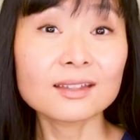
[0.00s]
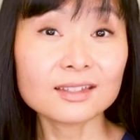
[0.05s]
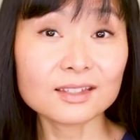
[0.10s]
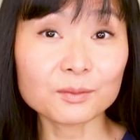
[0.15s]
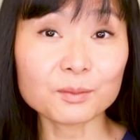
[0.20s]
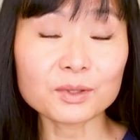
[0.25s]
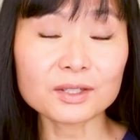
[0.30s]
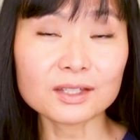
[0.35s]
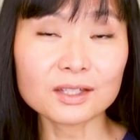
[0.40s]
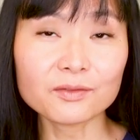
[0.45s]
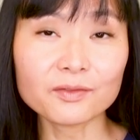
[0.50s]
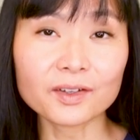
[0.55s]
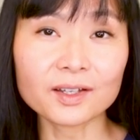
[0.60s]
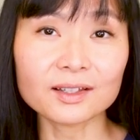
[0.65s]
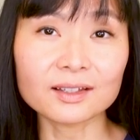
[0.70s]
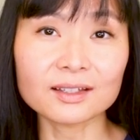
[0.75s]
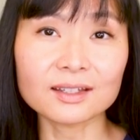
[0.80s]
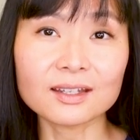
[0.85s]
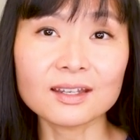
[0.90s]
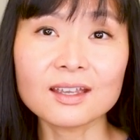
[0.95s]

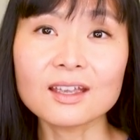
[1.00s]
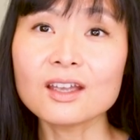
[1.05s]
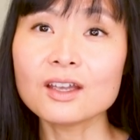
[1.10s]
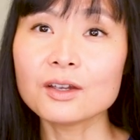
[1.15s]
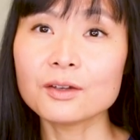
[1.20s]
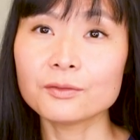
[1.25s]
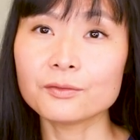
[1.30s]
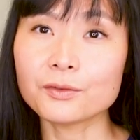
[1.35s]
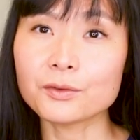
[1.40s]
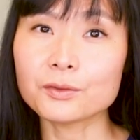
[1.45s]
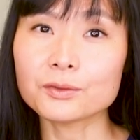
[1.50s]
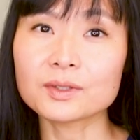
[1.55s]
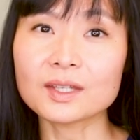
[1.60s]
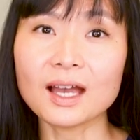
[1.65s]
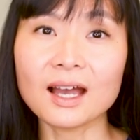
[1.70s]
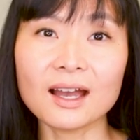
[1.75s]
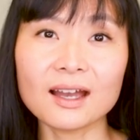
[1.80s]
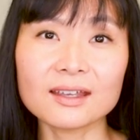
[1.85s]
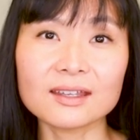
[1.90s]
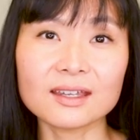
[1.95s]
Specifically, foods
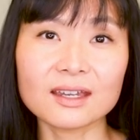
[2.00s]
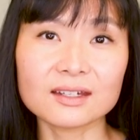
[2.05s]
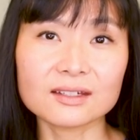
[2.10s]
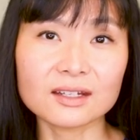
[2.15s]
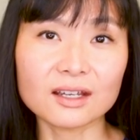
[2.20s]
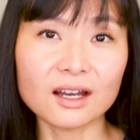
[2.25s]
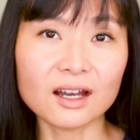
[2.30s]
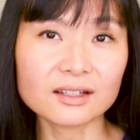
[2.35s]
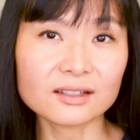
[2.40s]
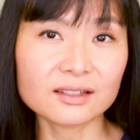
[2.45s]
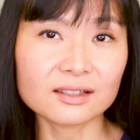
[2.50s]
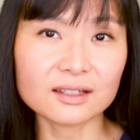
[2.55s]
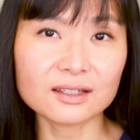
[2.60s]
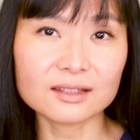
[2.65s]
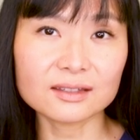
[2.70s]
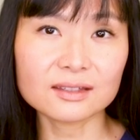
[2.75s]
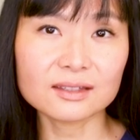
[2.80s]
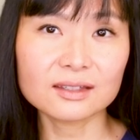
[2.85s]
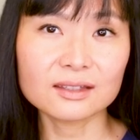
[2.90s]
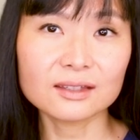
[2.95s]
high in
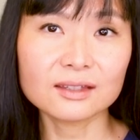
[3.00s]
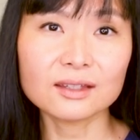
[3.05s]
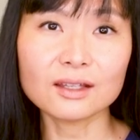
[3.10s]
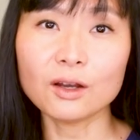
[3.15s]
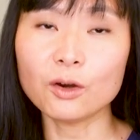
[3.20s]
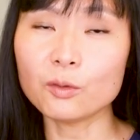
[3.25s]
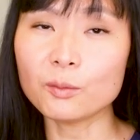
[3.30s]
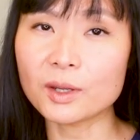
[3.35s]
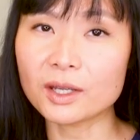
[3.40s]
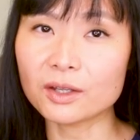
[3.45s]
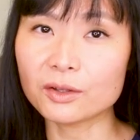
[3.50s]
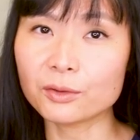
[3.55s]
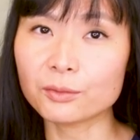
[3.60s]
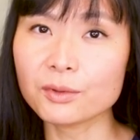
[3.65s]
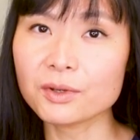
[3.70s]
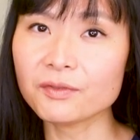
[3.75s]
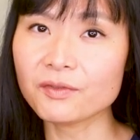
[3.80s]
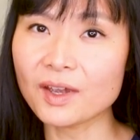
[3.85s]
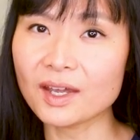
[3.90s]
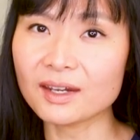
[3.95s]
antioxidants,
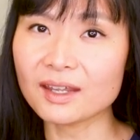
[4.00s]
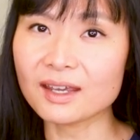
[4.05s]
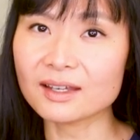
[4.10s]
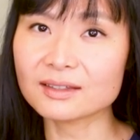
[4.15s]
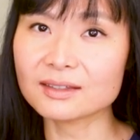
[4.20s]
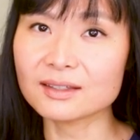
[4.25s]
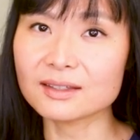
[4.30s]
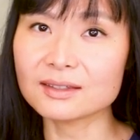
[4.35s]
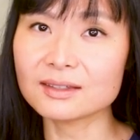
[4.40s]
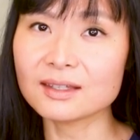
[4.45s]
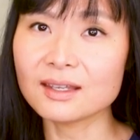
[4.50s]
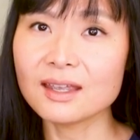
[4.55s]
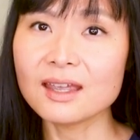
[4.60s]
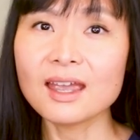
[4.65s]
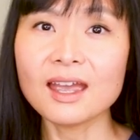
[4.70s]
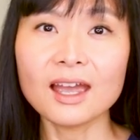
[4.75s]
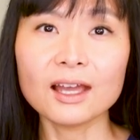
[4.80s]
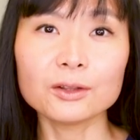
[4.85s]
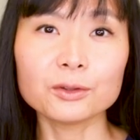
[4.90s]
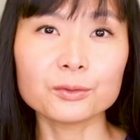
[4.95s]
omega-3 fatty acids,
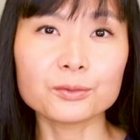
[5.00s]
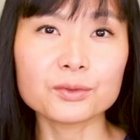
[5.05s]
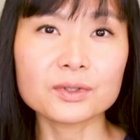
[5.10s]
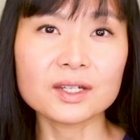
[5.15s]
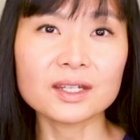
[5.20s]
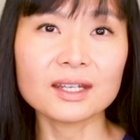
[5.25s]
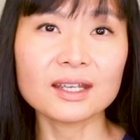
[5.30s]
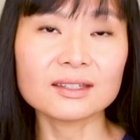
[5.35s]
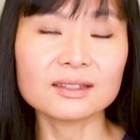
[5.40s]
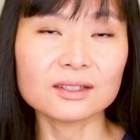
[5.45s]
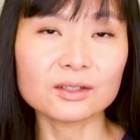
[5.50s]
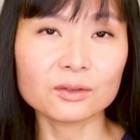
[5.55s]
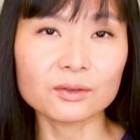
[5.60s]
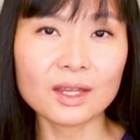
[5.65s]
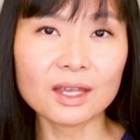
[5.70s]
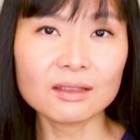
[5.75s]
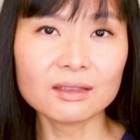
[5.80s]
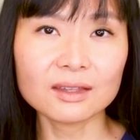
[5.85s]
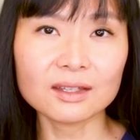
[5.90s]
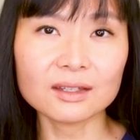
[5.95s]
and lutein and
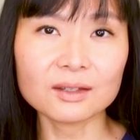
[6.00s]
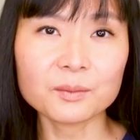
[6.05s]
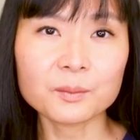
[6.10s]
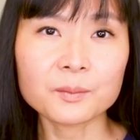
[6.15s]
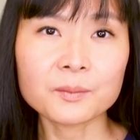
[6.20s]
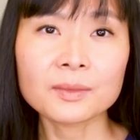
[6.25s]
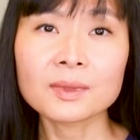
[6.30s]
zeaxanthin,